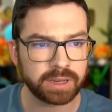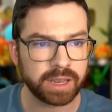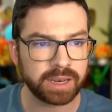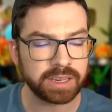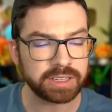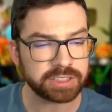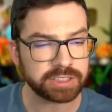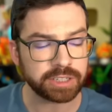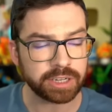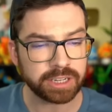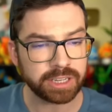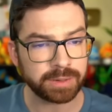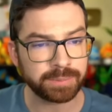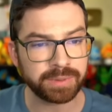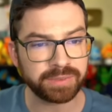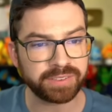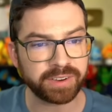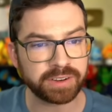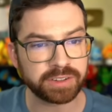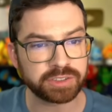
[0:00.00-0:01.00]
An Easter egg can
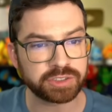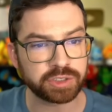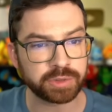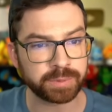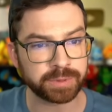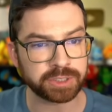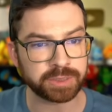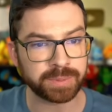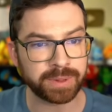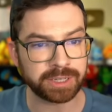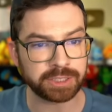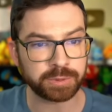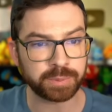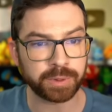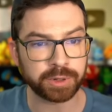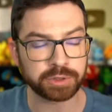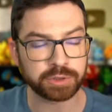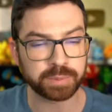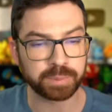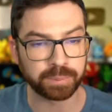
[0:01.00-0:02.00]
be found in Super Smash
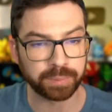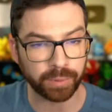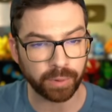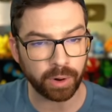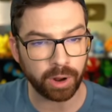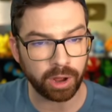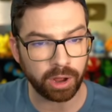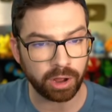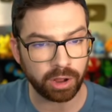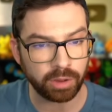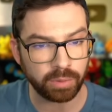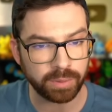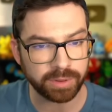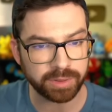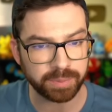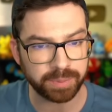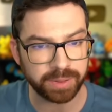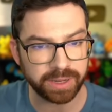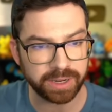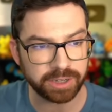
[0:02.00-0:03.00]
Bros. Brawl while
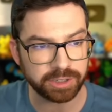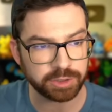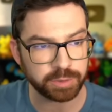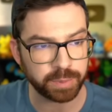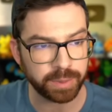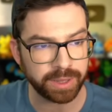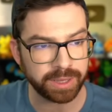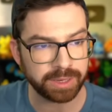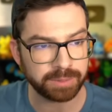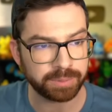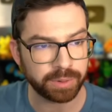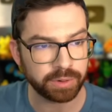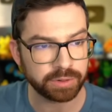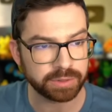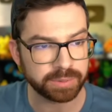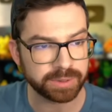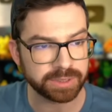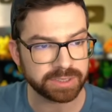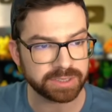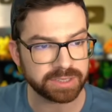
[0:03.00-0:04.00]
the player is playing in
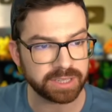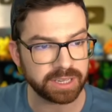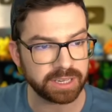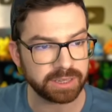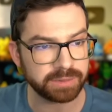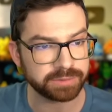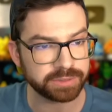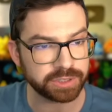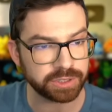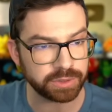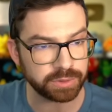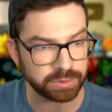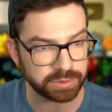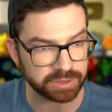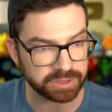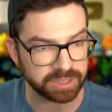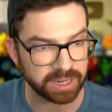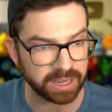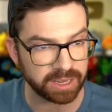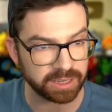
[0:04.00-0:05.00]
Pokemon Stadium two
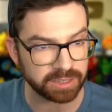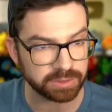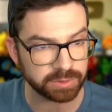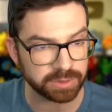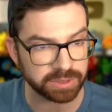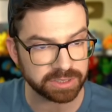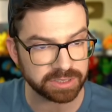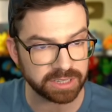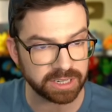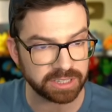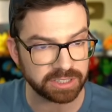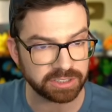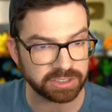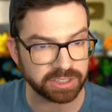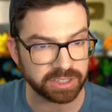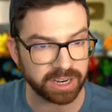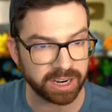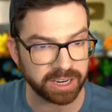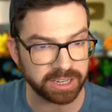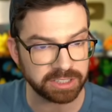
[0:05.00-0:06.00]
stage when the stage
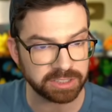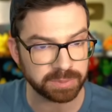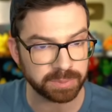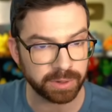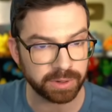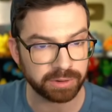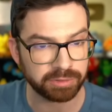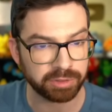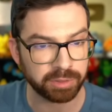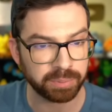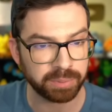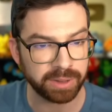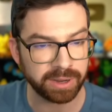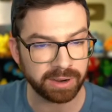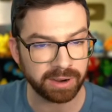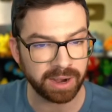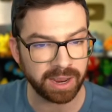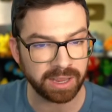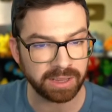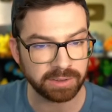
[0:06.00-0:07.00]
is in ice mode. If the
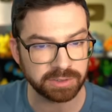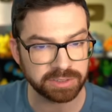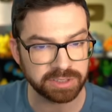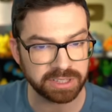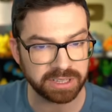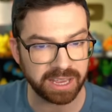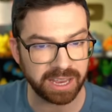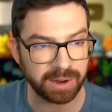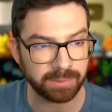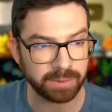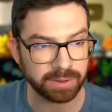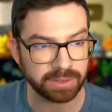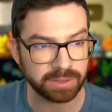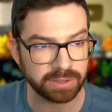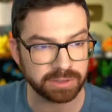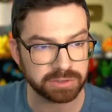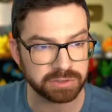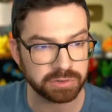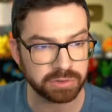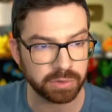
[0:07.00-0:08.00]
player angles the camera and
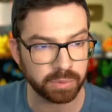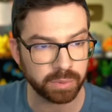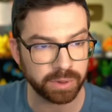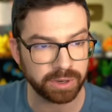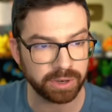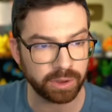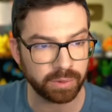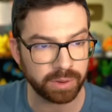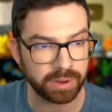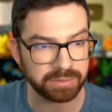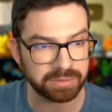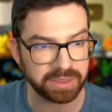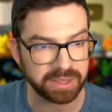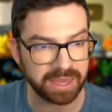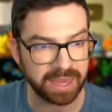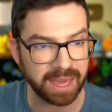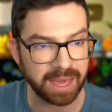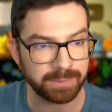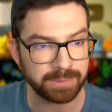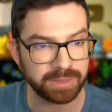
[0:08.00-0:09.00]
looks through the window of the
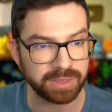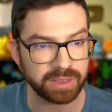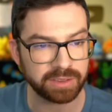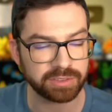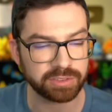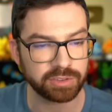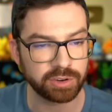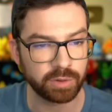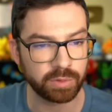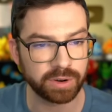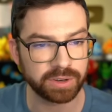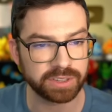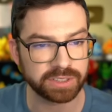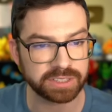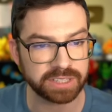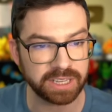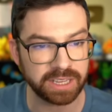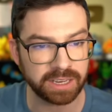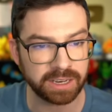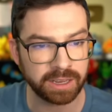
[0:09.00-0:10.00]
cabin that Snowrunt
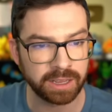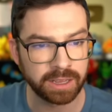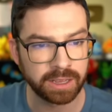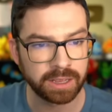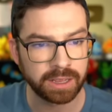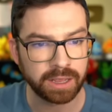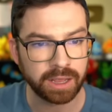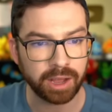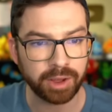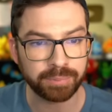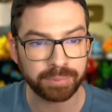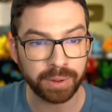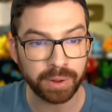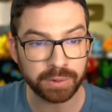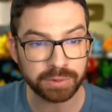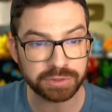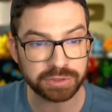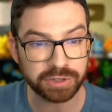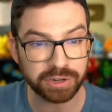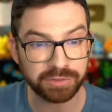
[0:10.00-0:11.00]
is in, a
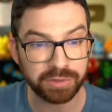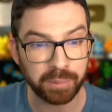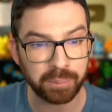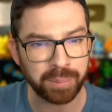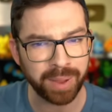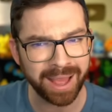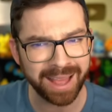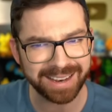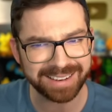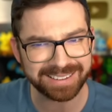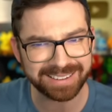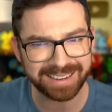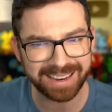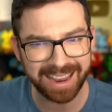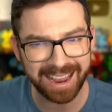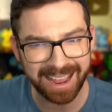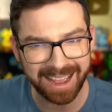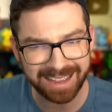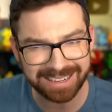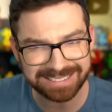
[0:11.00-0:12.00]
poster of a pet
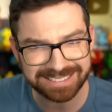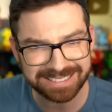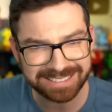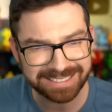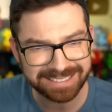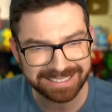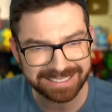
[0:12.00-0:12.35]
cat